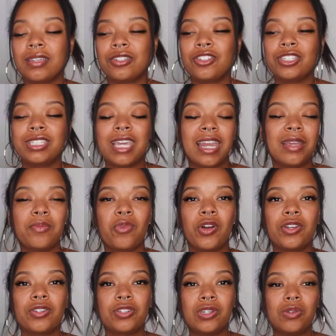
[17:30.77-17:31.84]
just getting more
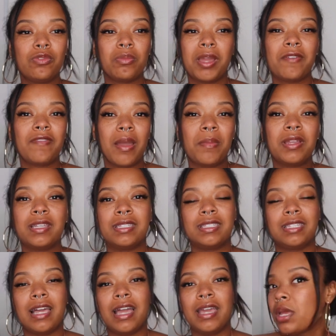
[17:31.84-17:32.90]
in tune with my feminine
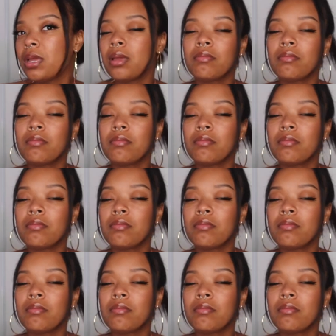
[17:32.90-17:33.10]
side.